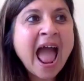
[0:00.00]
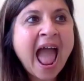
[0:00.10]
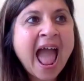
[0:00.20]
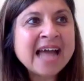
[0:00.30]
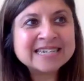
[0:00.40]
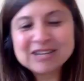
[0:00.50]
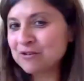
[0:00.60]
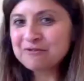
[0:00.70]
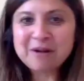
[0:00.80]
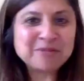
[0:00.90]
And,
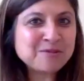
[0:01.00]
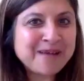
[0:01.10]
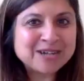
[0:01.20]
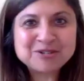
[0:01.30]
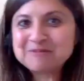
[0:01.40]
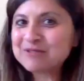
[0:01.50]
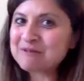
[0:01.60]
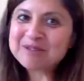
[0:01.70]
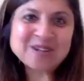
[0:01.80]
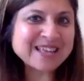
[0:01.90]
from their bedrooms,
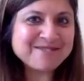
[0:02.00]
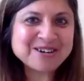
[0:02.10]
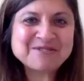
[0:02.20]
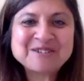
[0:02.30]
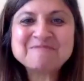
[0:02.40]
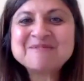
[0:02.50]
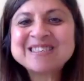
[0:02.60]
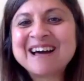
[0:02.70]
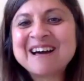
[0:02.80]
from their living rooms.